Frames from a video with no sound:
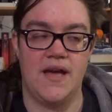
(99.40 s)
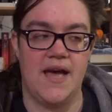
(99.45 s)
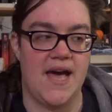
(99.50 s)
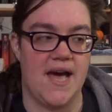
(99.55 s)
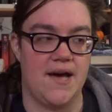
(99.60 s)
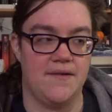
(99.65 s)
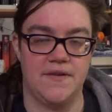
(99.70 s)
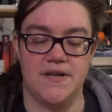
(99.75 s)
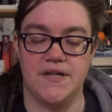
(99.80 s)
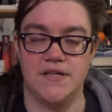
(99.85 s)

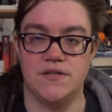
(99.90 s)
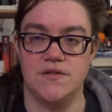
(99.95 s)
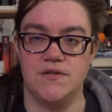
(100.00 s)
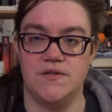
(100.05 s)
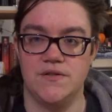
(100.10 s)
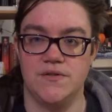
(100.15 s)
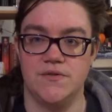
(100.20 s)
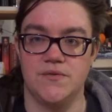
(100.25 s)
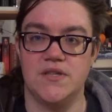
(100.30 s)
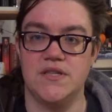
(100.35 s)
having to
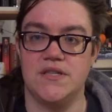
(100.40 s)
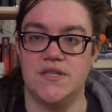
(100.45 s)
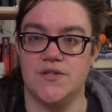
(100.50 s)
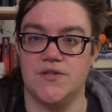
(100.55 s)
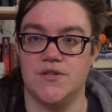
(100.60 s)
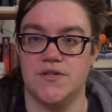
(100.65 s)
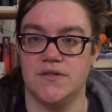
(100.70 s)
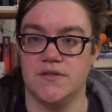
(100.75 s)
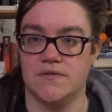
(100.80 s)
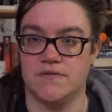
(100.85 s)
do
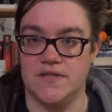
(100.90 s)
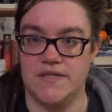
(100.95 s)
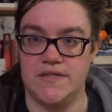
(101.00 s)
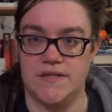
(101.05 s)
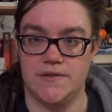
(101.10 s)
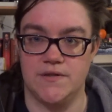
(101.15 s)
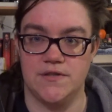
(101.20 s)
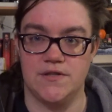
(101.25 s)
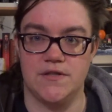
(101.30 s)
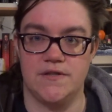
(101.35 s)
additional
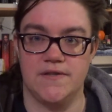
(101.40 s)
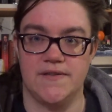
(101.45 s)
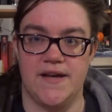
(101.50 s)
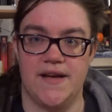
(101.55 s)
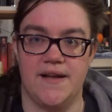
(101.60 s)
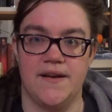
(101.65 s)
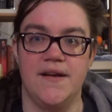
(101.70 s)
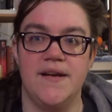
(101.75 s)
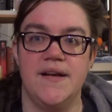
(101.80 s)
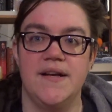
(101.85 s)
research to
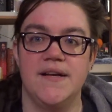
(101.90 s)
that.